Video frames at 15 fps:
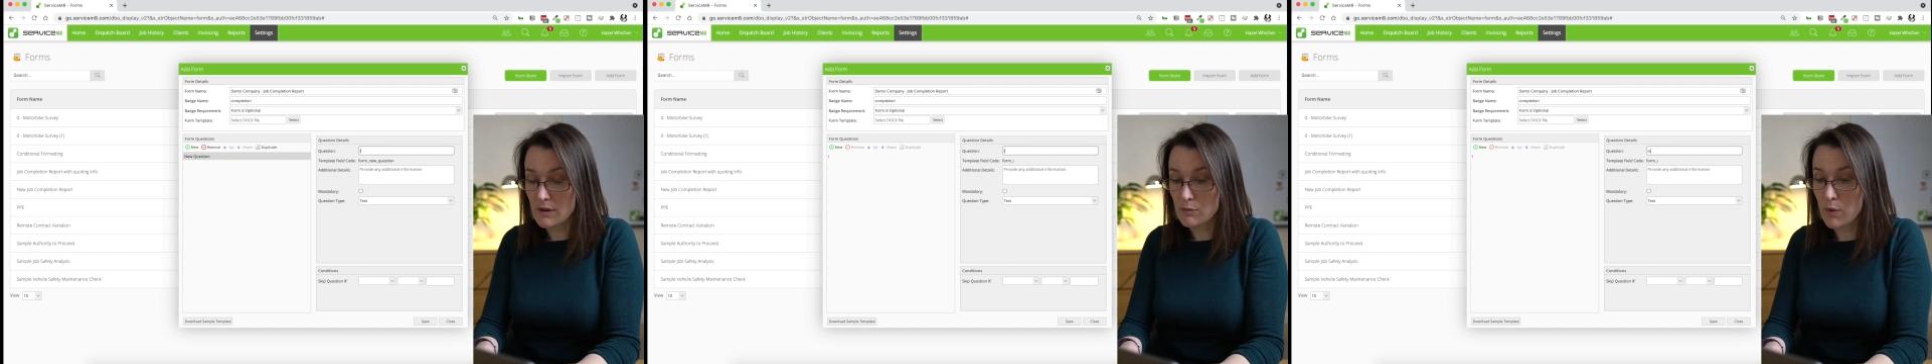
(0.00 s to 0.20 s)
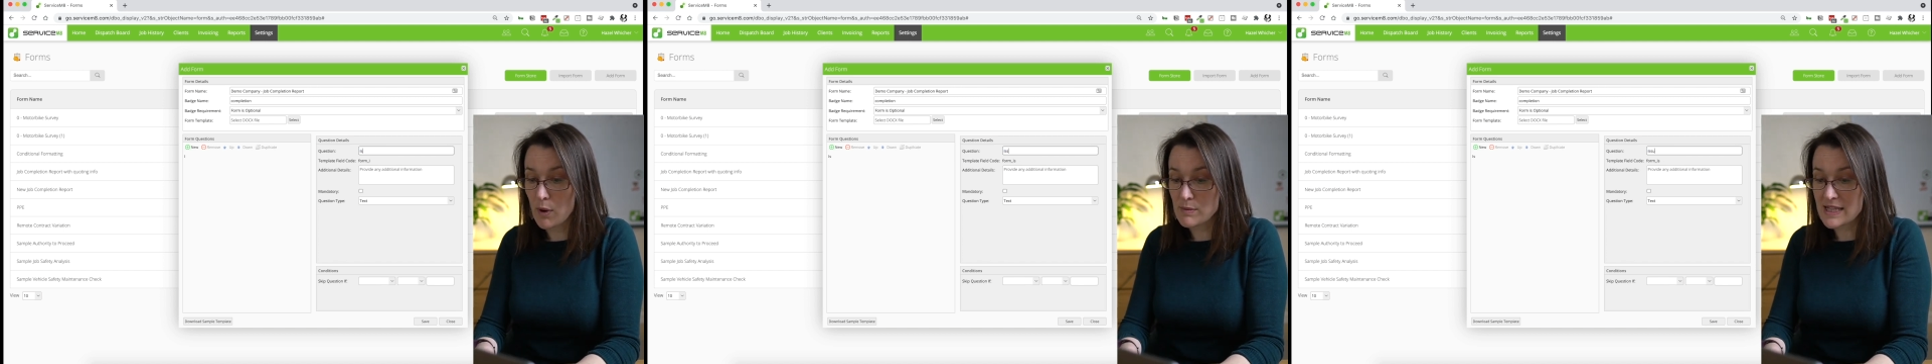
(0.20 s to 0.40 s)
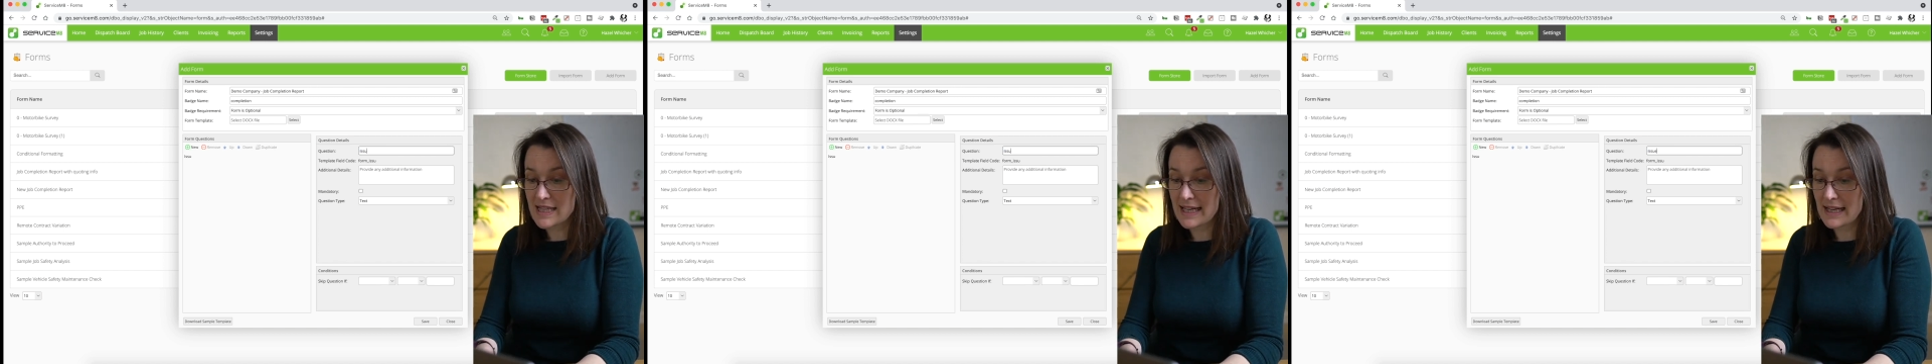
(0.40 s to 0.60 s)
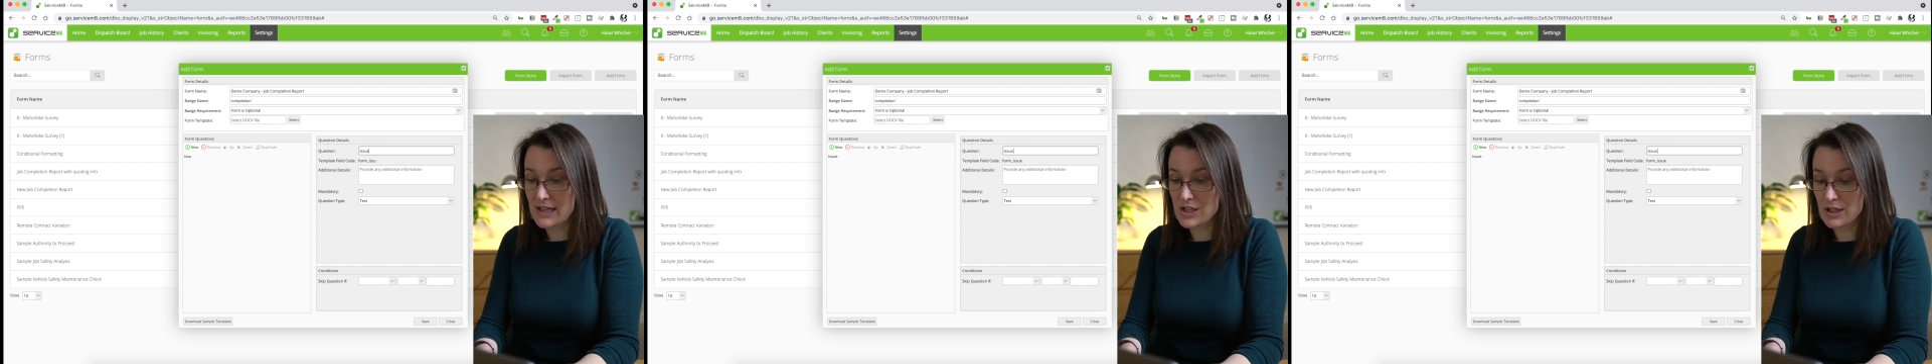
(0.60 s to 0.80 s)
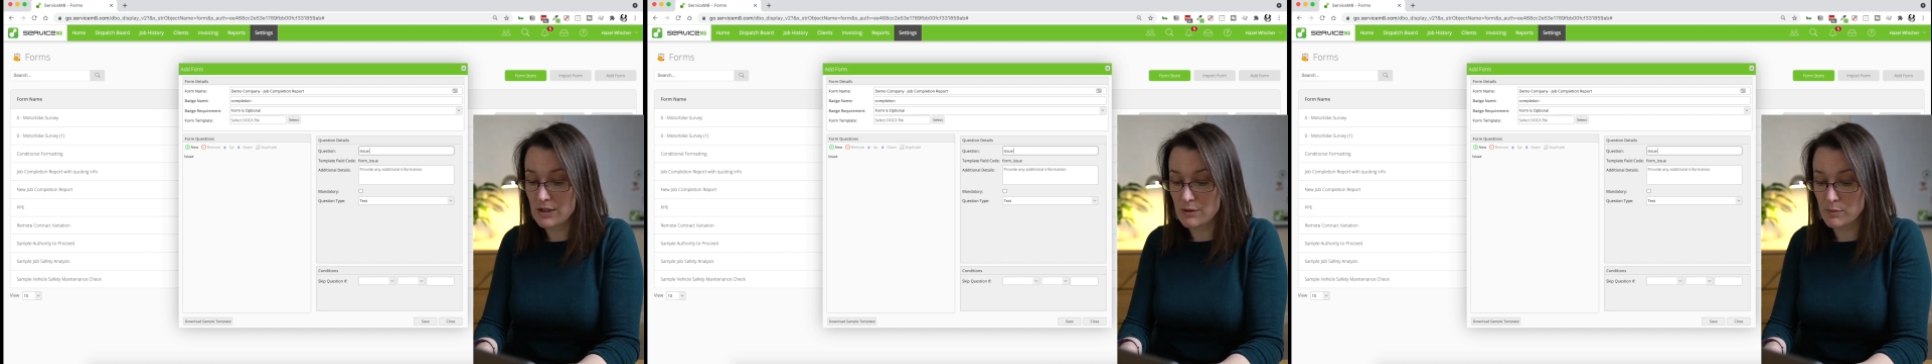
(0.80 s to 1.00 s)
what was the
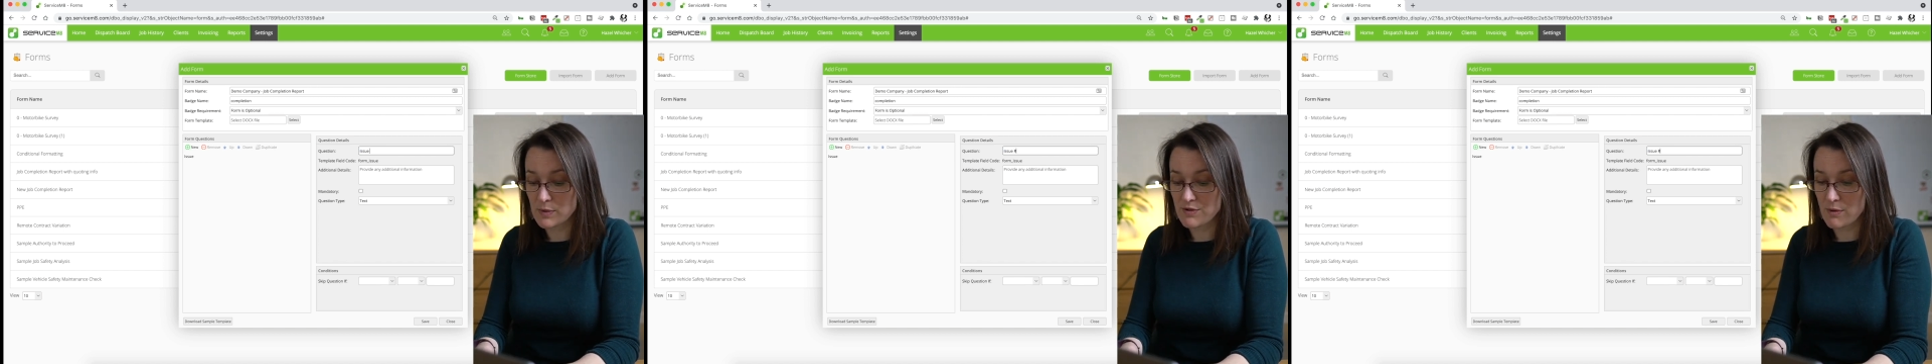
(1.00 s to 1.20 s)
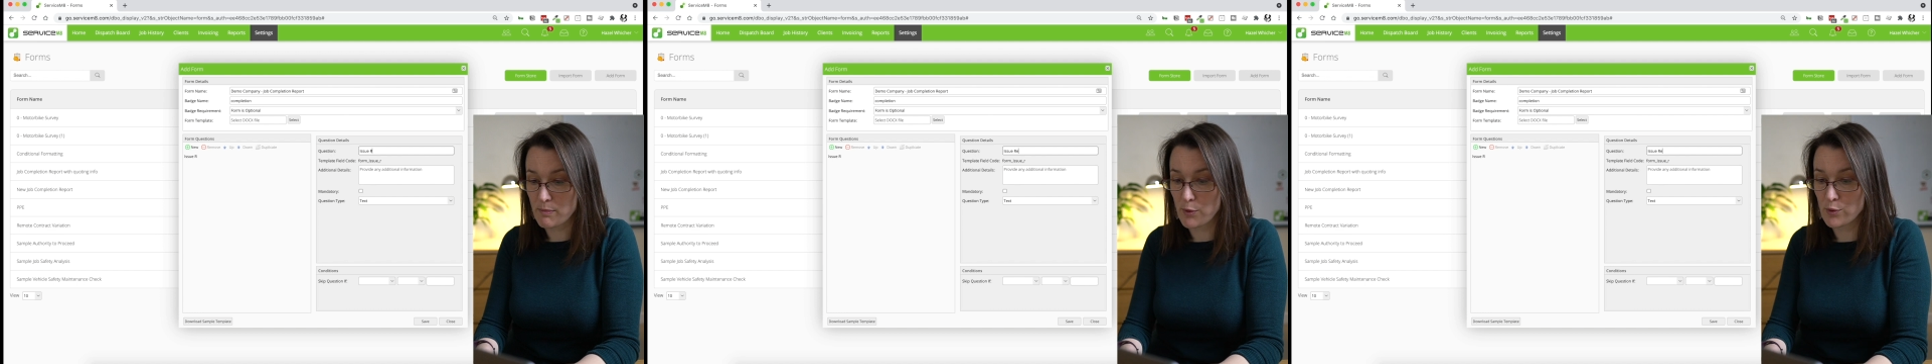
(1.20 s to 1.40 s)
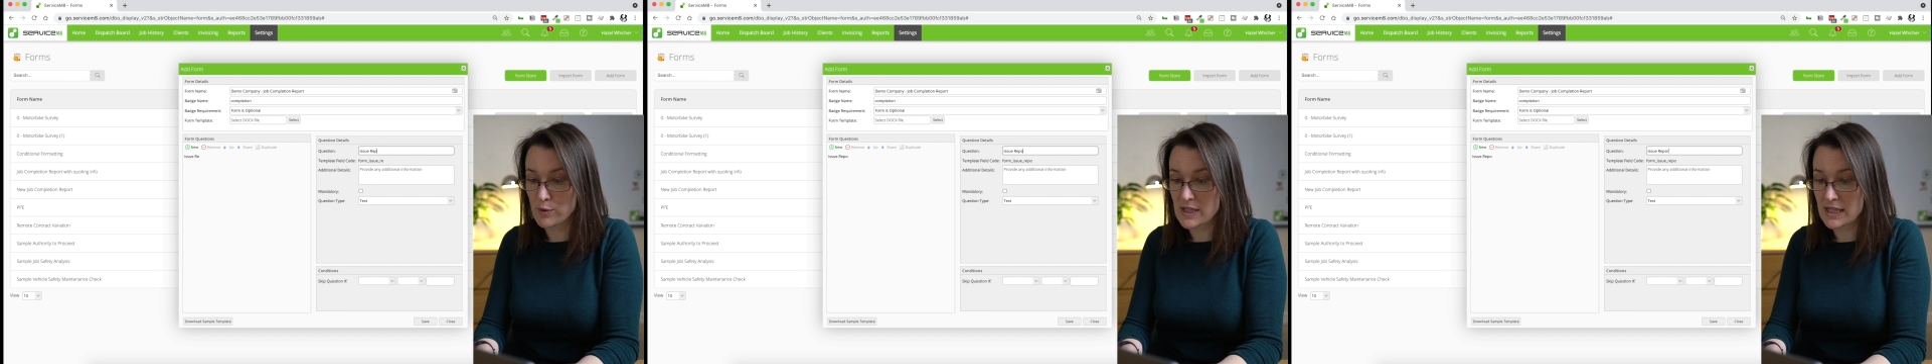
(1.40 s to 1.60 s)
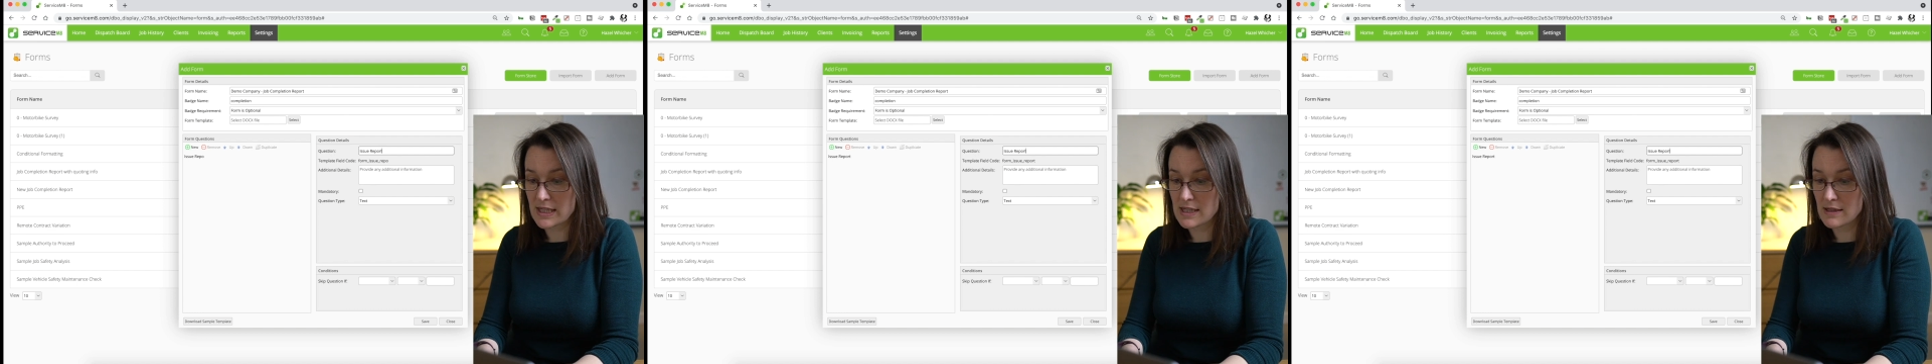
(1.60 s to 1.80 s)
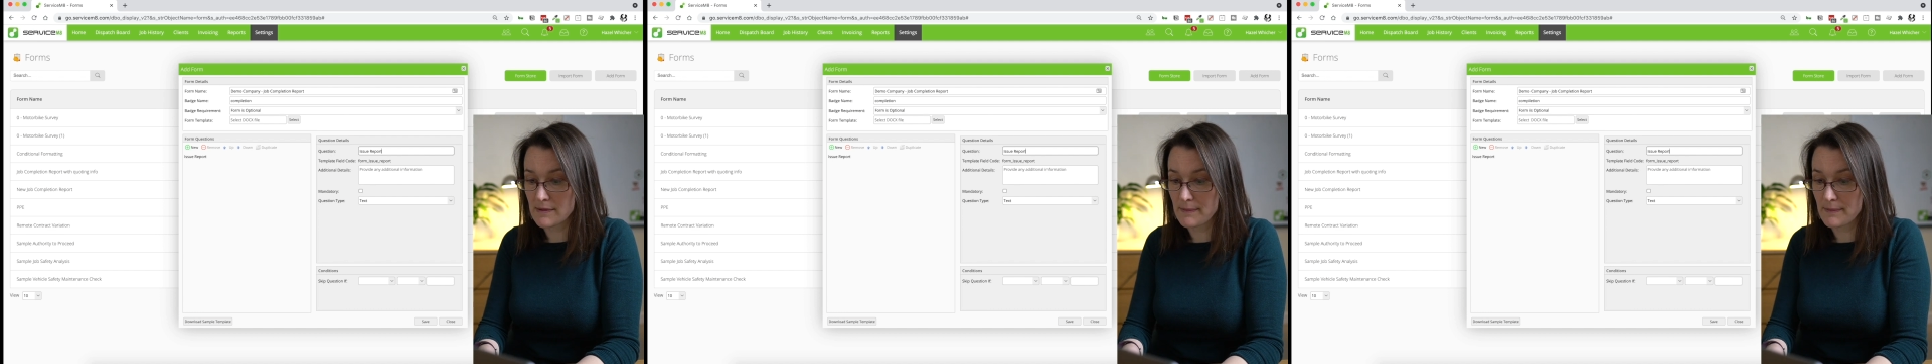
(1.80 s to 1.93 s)
issue that was reported?